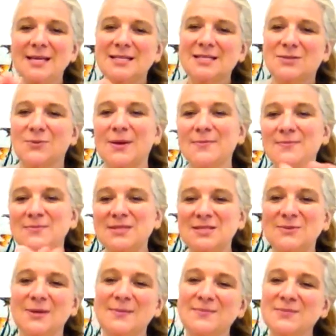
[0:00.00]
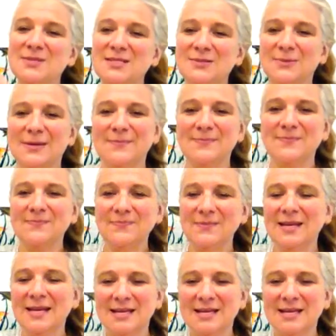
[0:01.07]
Swim, swim, swim.